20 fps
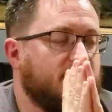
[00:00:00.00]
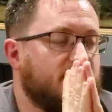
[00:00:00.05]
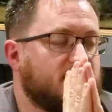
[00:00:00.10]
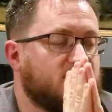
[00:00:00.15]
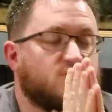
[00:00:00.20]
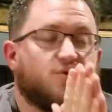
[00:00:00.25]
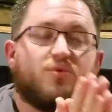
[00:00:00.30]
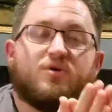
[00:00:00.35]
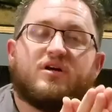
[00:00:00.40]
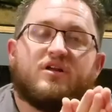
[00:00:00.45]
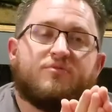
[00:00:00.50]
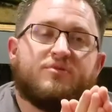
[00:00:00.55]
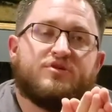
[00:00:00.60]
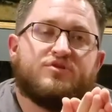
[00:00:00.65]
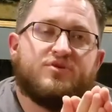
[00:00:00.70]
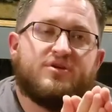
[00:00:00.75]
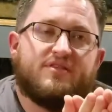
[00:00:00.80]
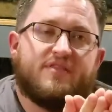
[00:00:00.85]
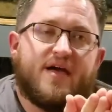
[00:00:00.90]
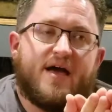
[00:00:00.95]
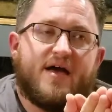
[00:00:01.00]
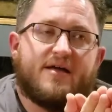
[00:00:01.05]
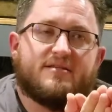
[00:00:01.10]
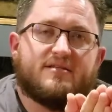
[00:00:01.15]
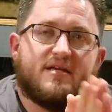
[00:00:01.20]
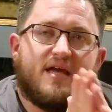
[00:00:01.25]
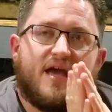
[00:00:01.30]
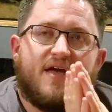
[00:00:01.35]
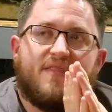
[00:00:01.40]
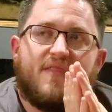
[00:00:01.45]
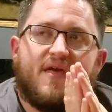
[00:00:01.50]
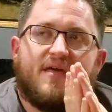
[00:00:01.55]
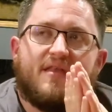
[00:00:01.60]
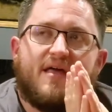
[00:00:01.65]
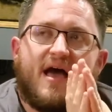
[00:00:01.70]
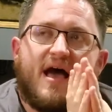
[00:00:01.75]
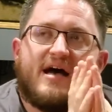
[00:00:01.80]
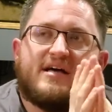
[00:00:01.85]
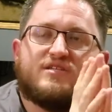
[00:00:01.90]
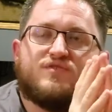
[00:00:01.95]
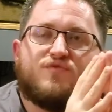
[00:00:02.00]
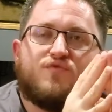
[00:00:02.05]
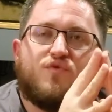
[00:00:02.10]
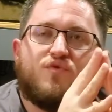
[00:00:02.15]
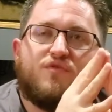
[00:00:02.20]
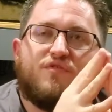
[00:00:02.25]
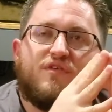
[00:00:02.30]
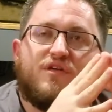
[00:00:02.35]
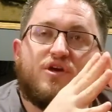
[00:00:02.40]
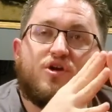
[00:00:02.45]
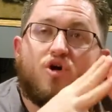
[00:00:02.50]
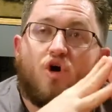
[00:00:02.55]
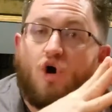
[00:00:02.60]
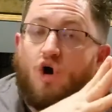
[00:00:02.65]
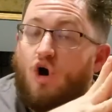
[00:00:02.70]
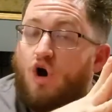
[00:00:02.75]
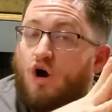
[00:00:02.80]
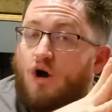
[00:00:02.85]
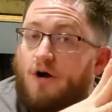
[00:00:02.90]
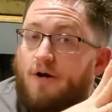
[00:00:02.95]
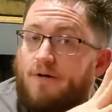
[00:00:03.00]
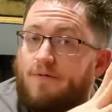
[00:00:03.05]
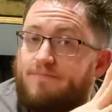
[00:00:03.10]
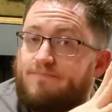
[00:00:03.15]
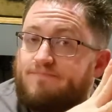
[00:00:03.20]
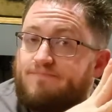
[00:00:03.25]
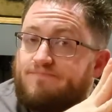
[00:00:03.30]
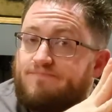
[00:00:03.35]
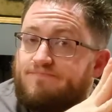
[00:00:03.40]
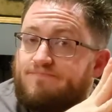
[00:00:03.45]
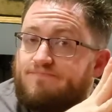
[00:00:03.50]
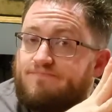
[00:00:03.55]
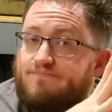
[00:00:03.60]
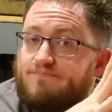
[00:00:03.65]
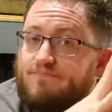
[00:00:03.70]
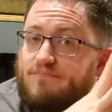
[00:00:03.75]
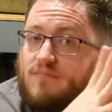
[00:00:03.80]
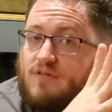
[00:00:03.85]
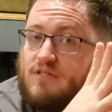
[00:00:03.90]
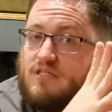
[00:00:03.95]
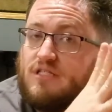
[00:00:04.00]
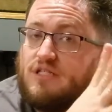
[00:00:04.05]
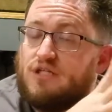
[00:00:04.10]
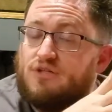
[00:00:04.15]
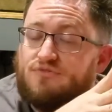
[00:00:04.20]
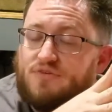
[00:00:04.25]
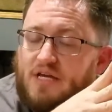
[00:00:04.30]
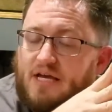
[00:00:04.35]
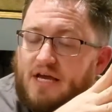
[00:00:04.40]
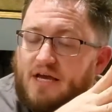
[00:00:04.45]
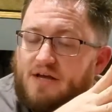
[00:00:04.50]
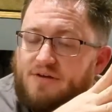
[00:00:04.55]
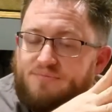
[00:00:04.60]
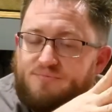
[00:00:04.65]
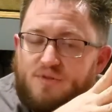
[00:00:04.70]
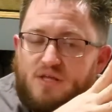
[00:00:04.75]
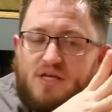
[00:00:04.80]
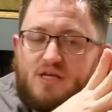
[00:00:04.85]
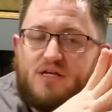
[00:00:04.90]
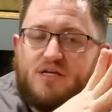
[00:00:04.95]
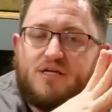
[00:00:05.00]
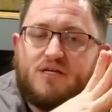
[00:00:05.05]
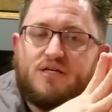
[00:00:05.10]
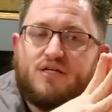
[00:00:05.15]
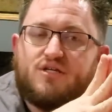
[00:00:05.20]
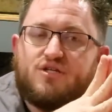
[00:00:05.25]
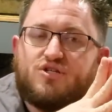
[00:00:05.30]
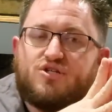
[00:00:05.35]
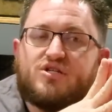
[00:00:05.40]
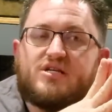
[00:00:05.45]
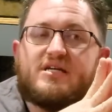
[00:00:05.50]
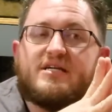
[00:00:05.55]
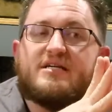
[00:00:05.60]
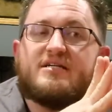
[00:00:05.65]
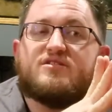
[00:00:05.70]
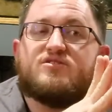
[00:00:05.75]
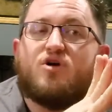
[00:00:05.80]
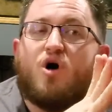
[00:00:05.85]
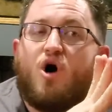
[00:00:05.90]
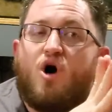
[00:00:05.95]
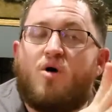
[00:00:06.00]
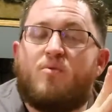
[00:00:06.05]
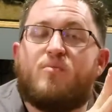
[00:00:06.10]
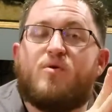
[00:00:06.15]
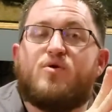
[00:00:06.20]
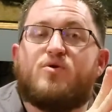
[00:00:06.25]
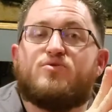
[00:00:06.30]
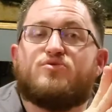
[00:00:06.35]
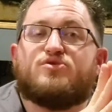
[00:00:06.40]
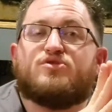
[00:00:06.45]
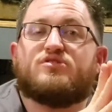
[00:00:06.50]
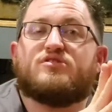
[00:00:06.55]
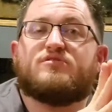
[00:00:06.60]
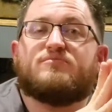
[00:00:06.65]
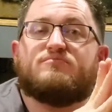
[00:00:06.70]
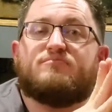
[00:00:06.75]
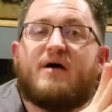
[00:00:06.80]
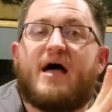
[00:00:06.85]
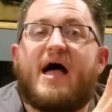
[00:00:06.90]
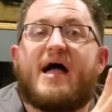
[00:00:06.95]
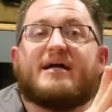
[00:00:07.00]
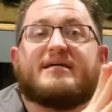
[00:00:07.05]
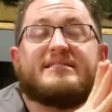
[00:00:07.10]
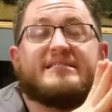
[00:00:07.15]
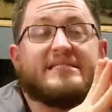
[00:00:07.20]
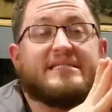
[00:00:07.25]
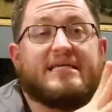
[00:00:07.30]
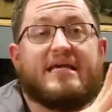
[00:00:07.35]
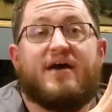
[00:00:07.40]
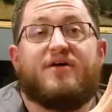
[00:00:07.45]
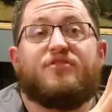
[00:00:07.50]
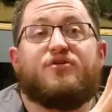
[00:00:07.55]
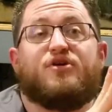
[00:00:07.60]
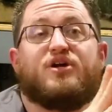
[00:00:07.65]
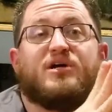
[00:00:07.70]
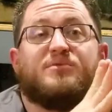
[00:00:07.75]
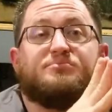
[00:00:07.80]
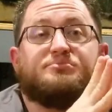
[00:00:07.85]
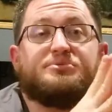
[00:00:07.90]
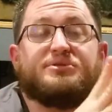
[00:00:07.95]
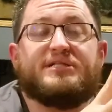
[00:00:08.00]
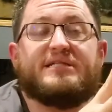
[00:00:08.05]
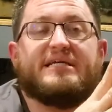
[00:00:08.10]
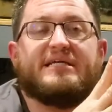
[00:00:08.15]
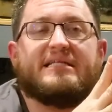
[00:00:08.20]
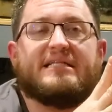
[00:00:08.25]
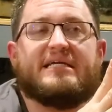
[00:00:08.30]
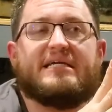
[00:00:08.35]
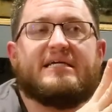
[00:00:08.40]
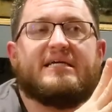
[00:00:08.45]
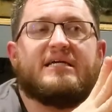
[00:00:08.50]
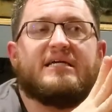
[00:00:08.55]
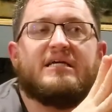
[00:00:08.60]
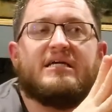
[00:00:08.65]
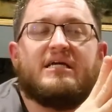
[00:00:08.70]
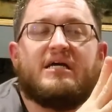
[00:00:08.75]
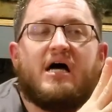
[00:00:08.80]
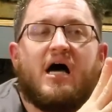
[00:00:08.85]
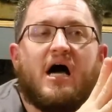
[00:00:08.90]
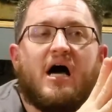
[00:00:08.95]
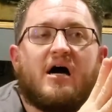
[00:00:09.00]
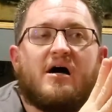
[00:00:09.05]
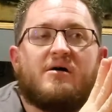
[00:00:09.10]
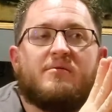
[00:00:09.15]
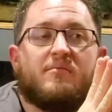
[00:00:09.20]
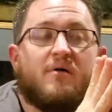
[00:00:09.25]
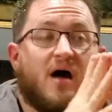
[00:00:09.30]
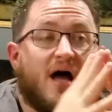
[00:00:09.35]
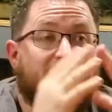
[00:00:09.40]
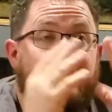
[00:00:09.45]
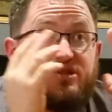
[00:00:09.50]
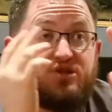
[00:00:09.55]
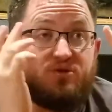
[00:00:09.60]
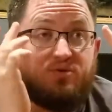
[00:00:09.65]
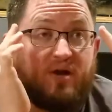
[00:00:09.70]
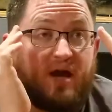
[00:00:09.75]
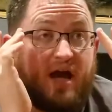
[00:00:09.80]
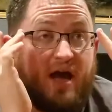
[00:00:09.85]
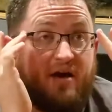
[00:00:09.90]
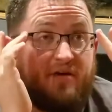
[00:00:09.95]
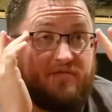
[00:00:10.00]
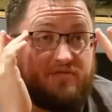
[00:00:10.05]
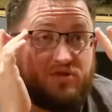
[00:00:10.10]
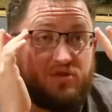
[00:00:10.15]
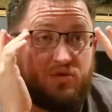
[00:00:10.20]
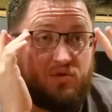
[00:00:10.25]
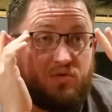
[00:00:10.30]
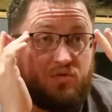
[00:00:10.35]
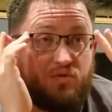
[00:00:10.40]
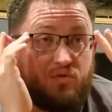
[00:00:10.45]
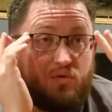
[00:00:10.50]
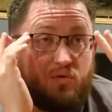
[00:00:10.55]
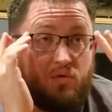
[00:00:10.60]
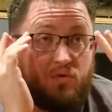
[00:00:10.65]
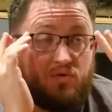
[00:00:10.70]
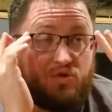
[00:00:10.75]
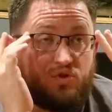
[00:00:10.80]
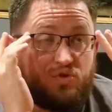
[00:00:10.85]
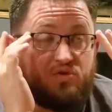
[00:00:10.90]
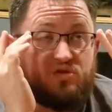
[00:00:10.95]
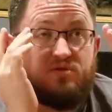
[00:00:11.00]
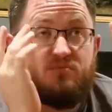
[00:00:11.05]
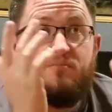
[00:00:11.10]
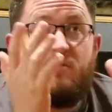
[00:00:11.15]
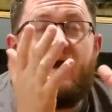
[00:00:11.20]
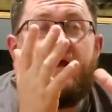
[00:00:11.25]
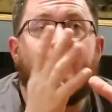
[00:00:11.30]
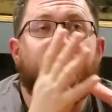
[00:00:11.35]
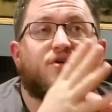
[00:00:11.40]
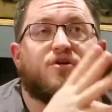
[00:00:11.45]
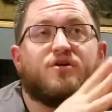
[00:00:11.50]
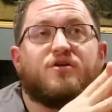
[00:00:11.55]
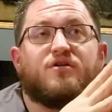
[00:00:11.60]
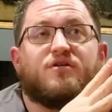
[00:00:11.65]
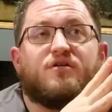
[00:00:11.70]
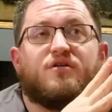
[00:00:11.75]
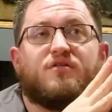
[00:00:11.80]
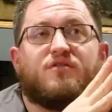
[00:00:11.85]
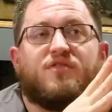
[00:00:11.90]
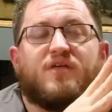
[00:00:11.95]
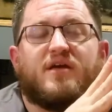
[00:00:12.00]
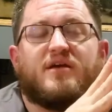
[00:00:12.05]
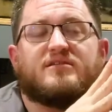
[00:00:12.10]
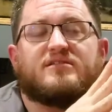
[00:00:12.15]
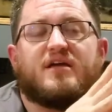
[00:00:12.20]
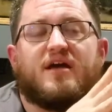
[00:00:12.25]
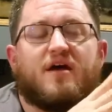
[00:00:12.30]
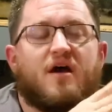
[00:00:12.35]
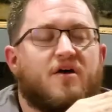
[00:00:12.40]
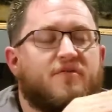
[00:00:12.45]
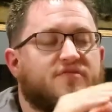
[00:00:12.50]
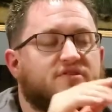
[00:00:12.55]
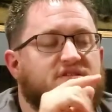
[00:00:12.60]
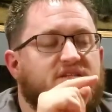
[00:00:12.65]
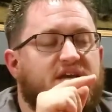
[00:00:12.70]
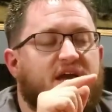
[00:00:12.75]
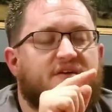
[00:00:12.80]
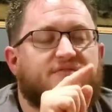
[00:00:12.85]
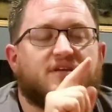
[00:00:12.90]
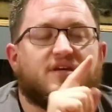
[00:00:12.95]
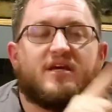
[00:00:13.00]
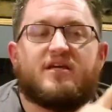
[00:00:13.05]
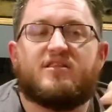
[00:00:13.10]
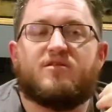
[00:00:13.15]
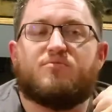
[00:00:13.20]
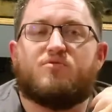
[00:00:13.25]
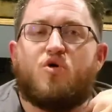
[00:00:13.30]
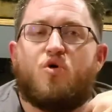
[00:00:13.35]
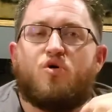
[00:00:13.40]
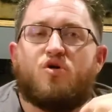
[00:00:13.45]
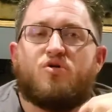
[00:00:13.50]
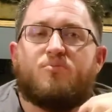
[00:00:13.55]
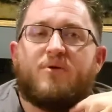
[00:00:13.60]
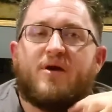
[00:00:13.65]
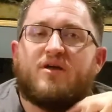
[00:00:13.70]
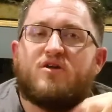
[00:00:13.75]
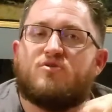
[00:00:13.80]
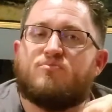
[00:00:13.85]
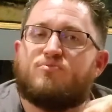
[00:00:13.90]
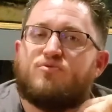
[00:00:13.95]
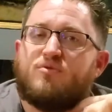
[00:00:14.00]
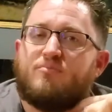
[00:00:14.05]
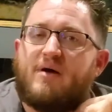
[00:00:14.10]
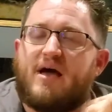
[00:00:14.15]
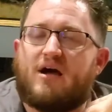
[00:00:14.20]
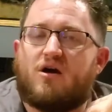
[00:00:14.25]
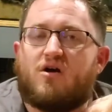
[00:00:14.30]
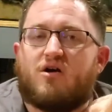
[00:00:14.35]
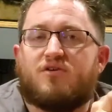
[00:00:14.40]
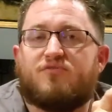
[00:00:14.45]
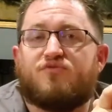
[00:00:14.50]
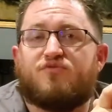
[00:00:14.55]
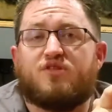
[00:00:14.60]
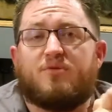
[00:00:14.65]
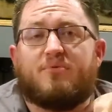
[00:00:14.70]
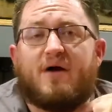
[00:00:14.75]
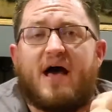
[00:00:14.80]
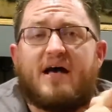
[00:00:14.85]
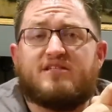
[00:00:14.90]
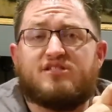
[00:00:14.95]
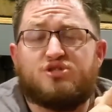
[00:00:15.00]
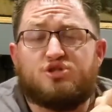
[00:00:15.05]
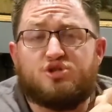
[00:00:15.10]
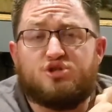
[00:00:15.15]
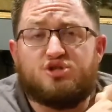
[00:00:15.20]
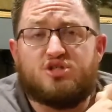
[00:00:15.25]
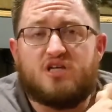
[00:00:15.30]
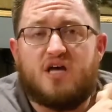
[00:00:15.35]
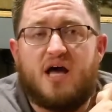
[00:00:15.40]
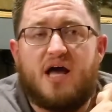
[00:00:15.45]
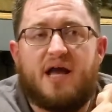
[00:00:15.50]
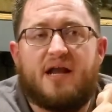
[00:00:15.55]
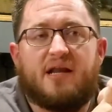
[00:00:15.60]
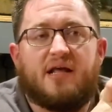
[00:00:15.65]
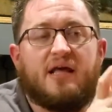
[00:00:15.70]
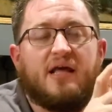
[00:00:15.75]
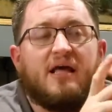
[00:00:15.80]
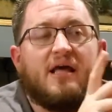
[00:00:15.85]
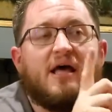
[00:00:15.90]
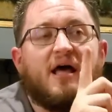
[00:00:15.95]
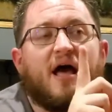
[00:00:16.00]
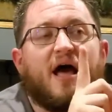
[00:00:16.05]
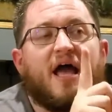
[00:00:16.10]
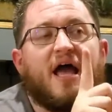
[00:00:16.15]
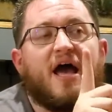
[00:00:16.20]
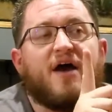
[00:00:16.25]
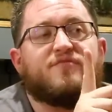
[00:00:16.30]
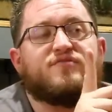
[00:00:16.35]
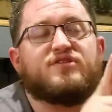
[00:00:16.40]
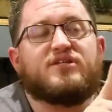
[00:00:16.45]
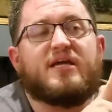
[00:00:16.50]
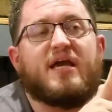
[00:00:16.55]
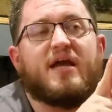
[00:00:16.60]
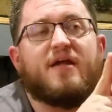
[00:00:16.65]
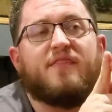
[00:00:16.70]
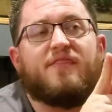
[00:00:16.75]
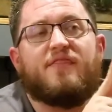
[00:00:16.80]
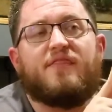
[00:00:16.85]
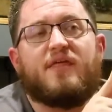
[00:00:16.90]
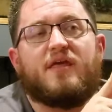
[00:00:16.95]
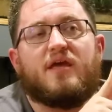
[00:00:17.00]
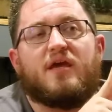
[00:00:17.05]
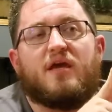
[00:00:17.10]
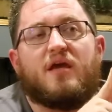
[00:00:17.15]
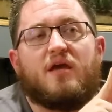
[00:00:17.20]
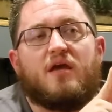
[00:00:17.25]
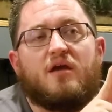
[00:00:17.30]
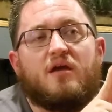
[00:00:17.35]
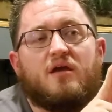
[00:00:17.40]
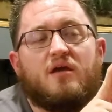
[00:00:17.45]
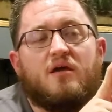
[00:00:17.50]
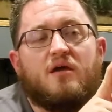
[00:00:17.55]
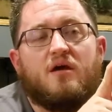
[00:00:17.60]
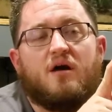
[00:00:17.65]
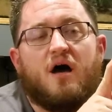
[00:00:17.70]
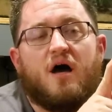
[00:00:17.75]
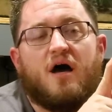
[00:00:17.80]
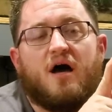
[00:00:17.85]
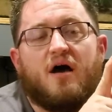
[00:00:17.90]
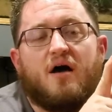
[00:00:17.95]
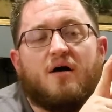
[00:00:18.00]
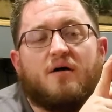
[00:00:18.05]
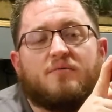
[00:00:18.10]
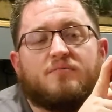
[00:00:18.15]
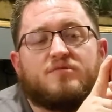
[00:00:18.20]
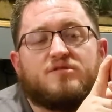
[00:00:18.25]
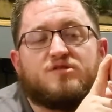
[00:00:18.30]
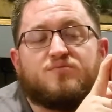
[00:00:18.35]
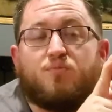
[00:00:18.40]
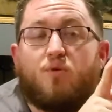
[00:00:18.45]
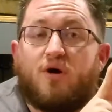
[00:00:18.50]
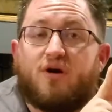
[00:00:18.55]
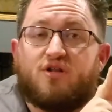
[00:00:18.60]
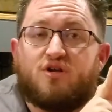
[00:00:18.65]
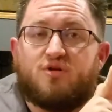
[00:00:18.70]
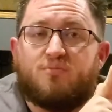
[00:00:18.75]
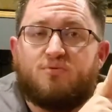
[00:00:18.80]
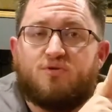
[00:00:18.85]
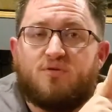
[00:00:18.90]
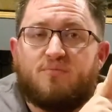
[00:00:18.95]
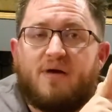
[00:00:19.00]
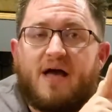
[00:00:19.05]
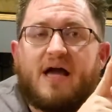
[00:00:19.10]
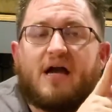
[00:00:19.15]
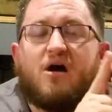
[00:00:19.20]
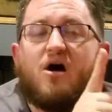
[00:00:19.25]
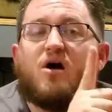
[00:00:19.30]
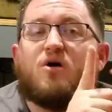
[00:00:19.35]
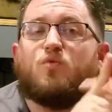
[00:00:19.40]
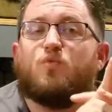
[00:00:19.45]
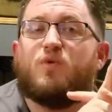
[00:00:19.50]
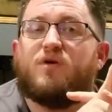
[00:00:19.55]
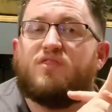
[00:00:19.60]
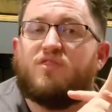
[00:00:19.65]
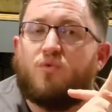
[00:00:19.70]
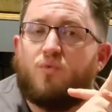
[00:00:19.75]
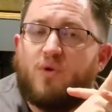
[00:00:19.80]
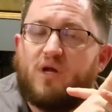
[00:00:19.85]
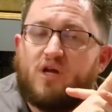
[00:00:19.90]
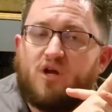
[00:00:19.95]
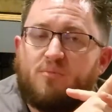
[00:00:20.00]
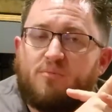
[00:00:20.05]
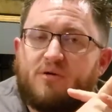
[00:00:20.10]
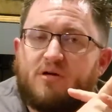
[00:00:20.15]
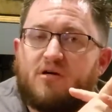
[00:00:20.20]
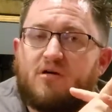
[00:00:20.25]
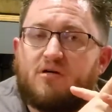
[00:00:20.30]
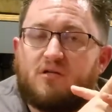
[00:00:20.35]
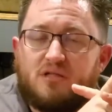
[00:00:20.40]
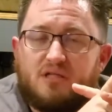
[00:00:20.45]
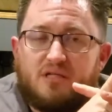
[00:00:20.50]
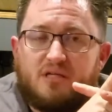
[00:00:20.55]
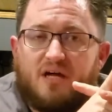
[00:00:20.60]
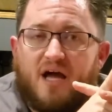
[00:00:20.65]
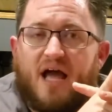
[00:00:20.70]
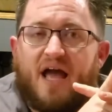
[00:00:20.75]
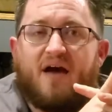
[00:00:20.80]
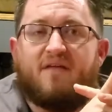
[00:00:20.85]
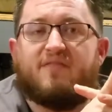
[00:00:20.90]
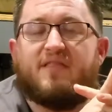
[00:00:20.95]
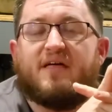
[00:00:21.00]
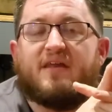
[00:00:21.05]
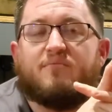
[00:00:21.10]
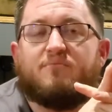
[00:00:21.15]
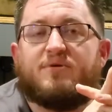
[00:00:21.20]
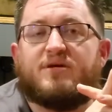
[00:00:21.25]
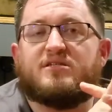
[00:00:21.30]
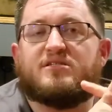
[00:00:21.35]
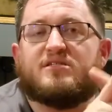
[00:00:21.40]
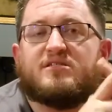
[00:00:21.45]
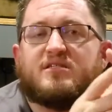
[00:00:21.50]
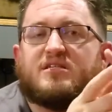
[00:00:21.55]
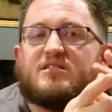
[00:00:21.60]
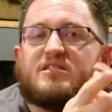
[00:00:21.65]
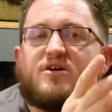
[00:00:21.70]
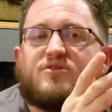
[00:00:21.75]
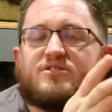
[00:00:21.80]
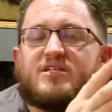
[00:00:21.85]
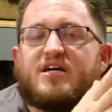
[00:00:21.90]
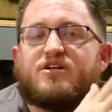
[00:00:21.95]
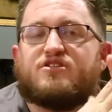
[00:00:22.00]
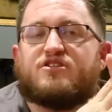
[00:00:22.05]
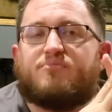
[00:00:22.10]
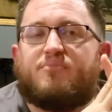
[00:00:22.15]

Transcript: so we're gonna be doing that, and then as for the car, Sylvia, she is almost back together completely. I do have to do some minor things. I obviously have to get the quarter panel put back on for the passenger side. I have to get the spoiler put back on with the wicker bill. I have that in pieces because I was actually